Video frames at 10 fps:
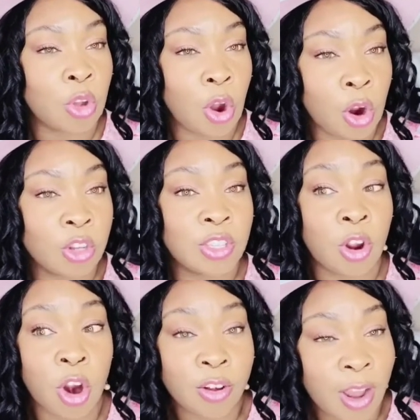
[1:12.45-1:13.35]
are's, and
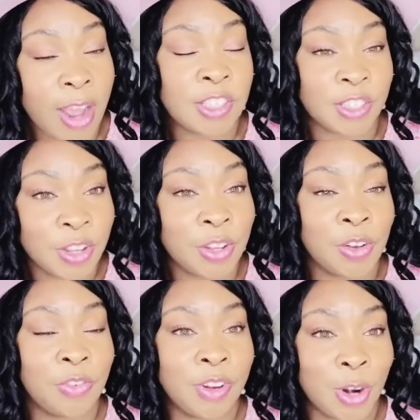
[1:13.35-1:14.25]
are nots
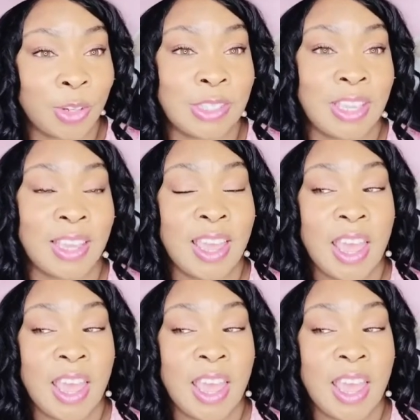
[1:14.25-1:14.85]
of nursing,